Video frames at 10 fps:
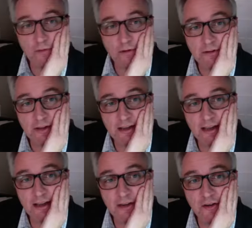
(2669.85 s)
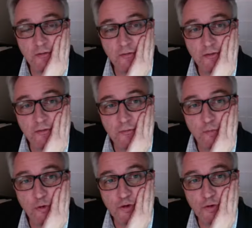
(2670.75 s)
say again
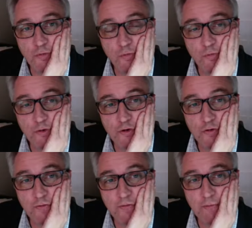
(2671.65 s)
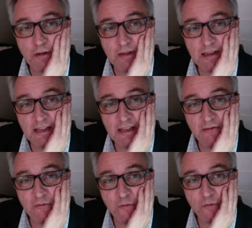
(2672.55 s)
what you
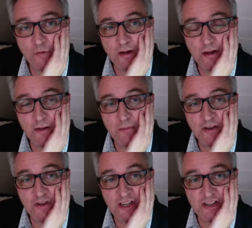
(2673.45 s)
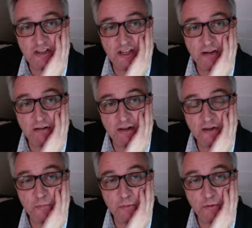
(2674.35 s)
believe is necessary
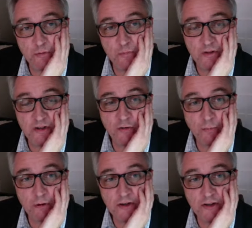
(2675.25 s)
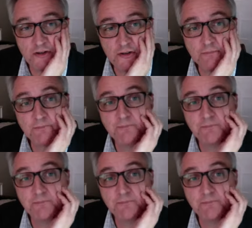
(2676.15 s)
to prove material prejudice.